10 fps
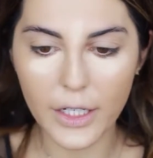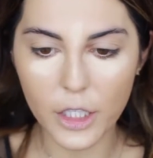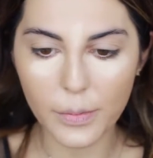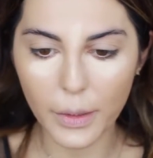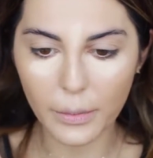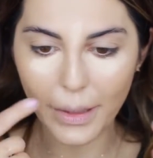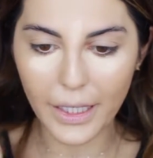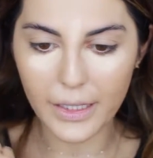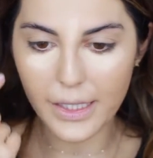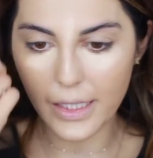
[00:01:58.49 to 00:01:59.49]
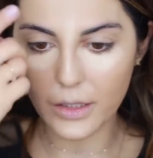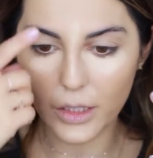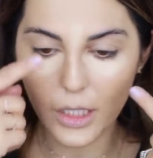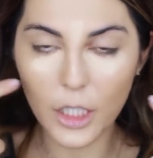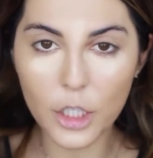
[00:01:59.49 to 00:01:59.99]
I just put my
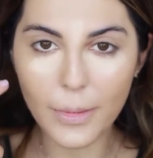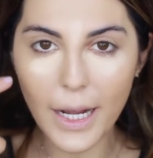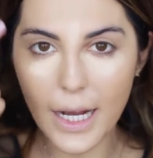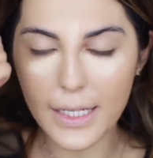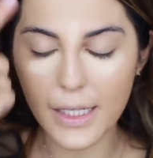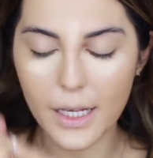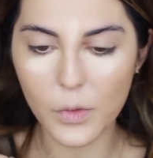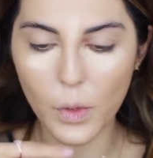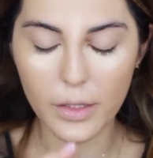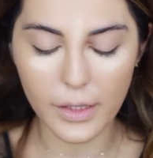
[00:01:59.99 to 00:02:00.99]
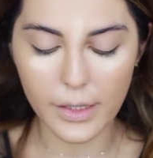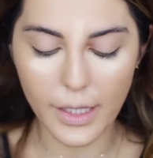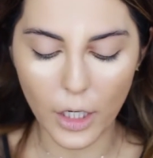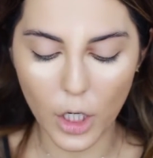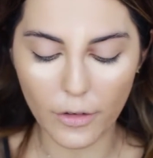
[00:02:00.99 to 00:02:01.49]
concealer under my eyes as well as the
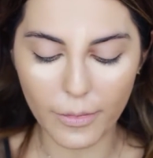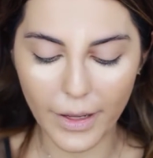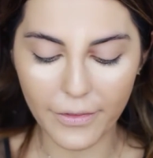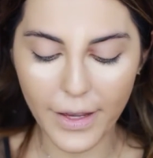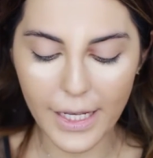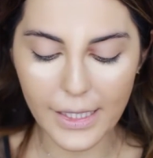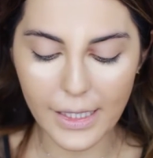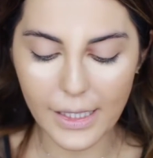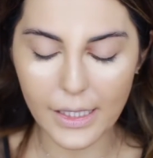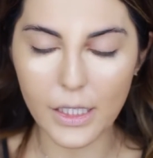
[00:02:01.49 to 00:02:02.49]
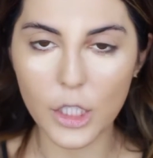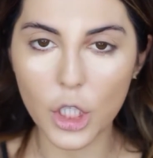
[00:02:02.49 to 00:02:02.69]
center of my face. This is the